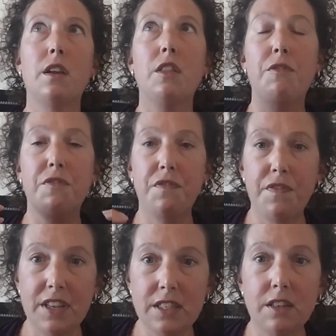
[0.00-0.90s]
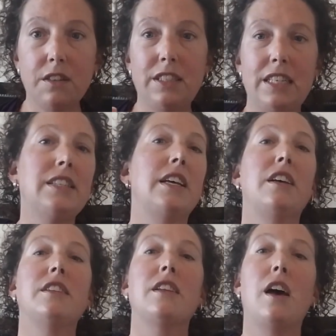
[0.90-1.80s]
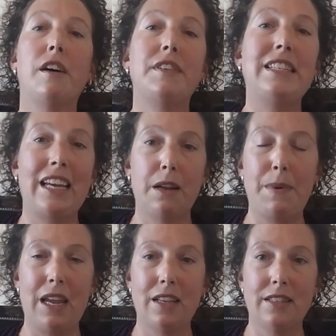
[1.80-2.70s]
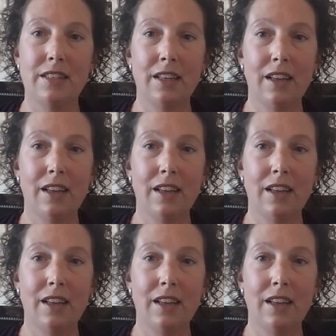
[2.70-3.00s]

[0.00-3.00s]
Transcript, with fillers: the physical details of a database